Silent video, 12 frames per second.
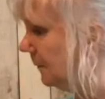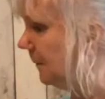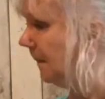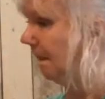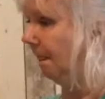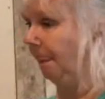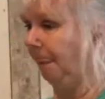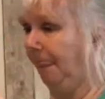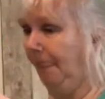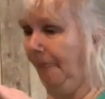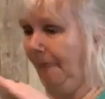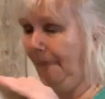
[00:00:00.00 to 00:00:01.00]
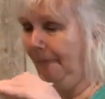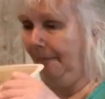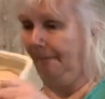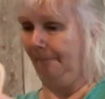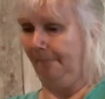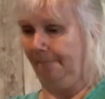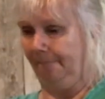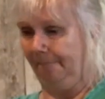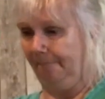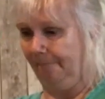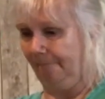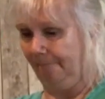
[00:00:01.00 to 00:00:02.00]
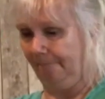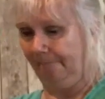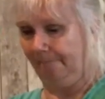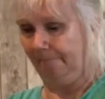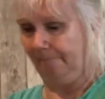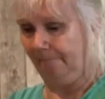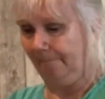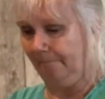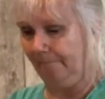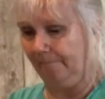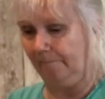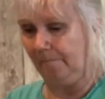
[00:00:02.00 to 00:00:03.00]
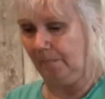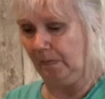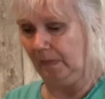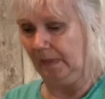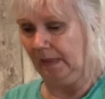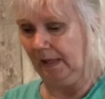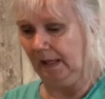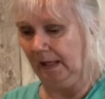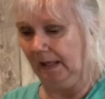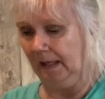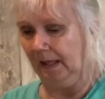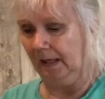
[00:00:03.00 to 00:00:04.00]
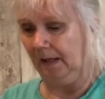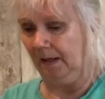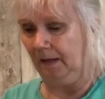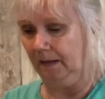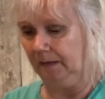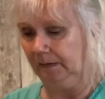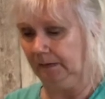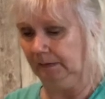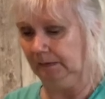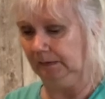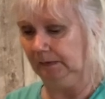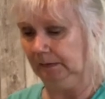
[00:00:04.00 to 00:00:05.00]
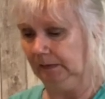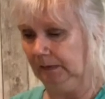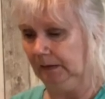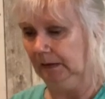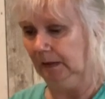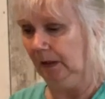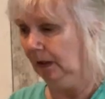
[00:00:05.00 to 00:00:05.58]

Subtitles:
No one is speaking in this clip.